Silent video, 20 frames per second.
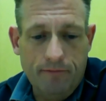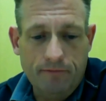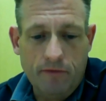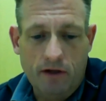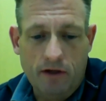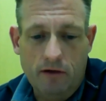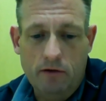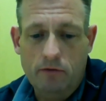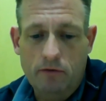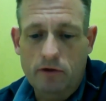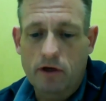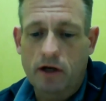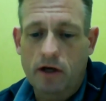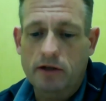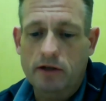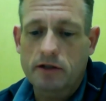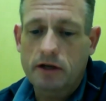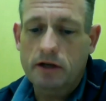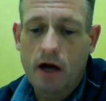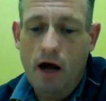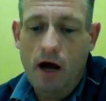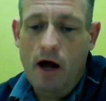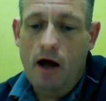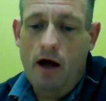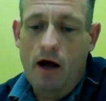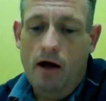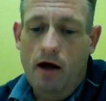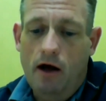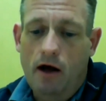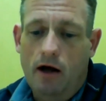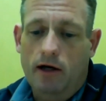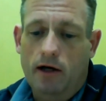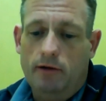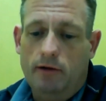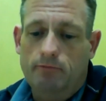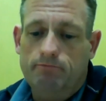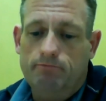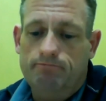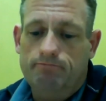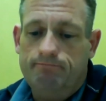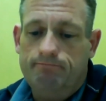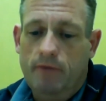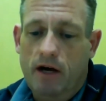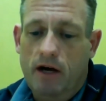You just enable